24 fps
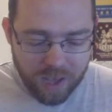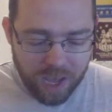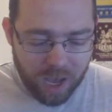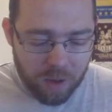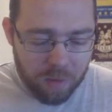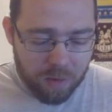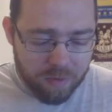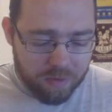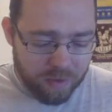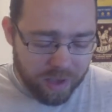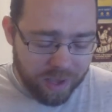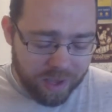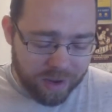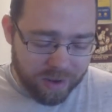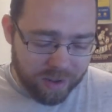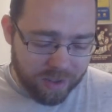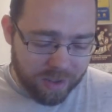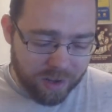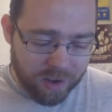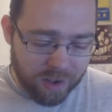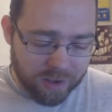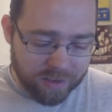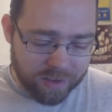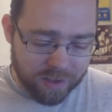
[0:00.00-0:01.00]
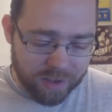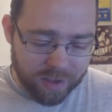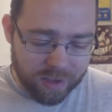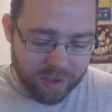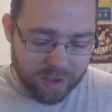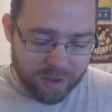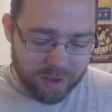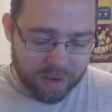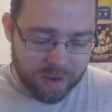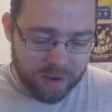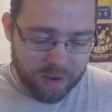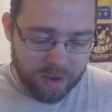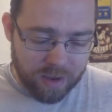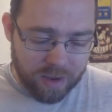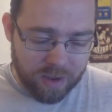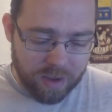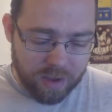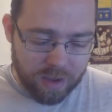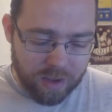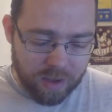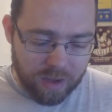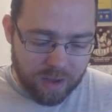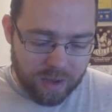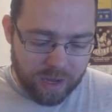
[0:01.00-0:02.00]
I'm a fan. I'll tell you,
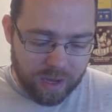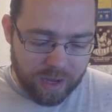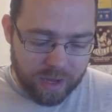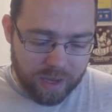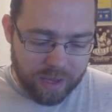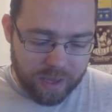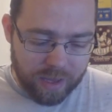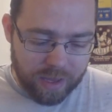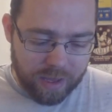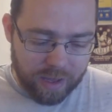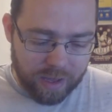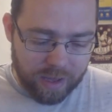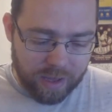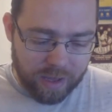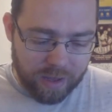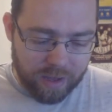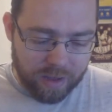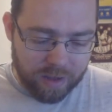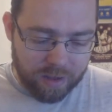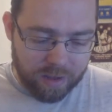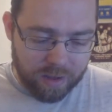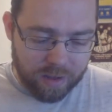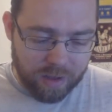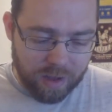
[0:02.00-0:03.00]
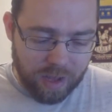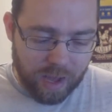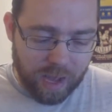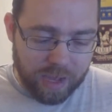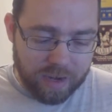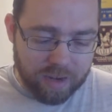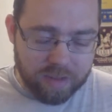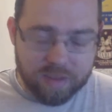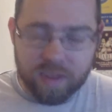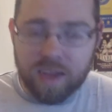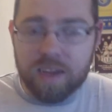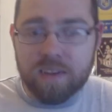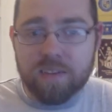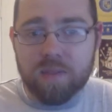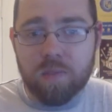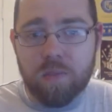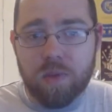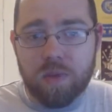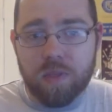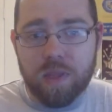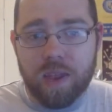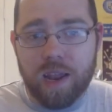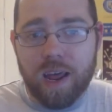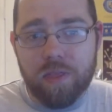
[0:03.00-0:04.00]
I designed
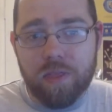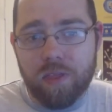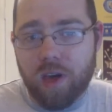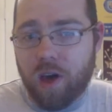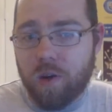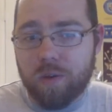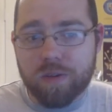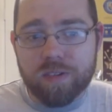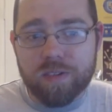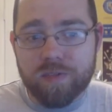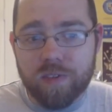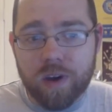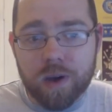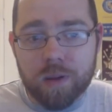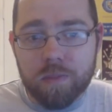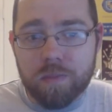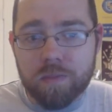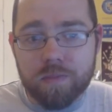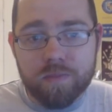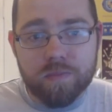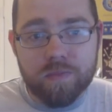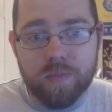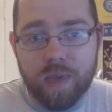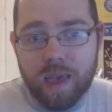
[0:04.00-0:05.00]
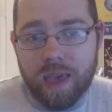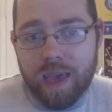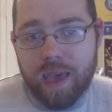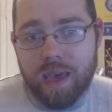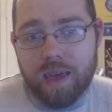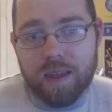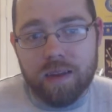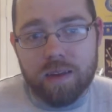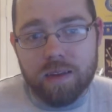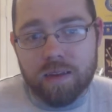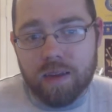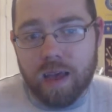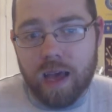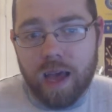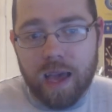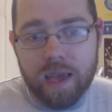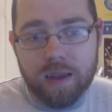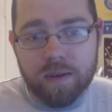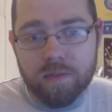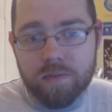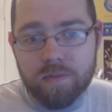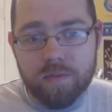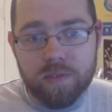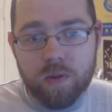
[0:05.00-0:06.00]
something that I thought was fun, and
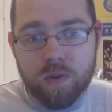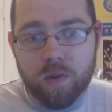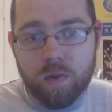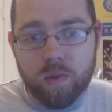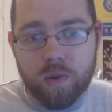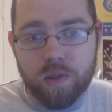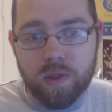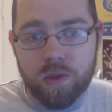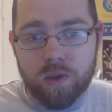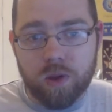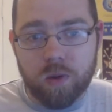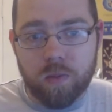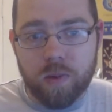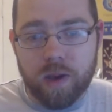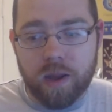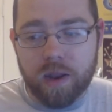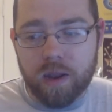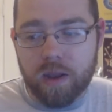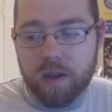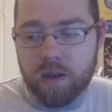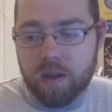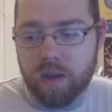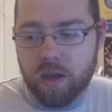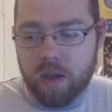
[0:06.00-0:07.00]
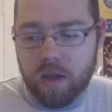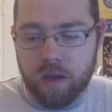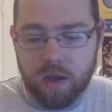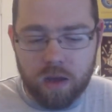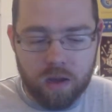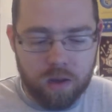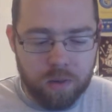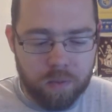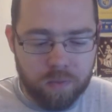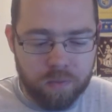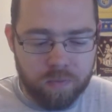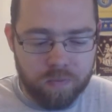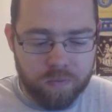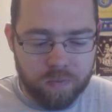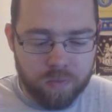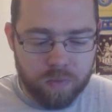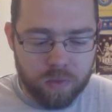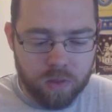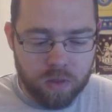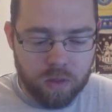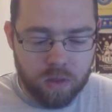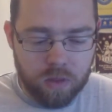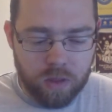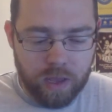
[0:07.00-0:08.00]
I feel really good about it. and
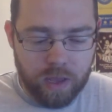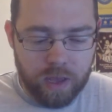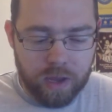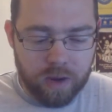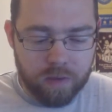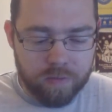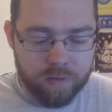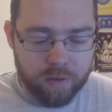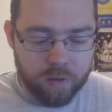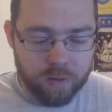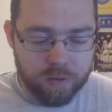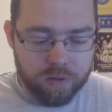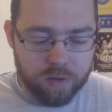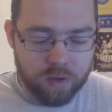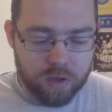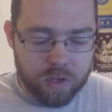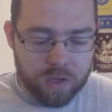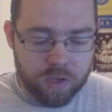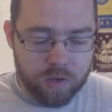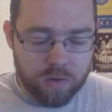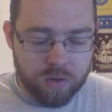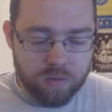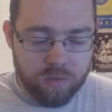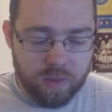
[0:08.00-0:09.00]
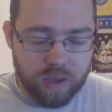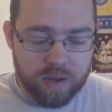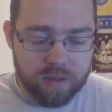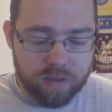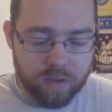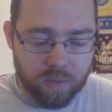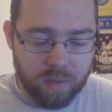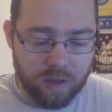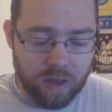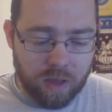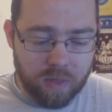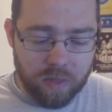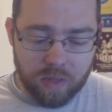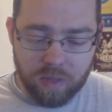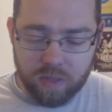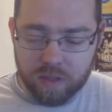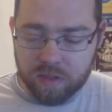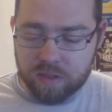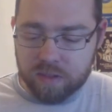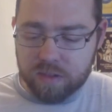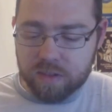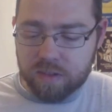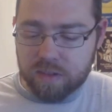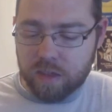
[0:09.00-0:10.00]
it feels good to have made something. I think
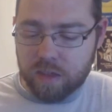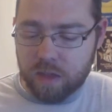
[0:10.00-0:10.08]
this is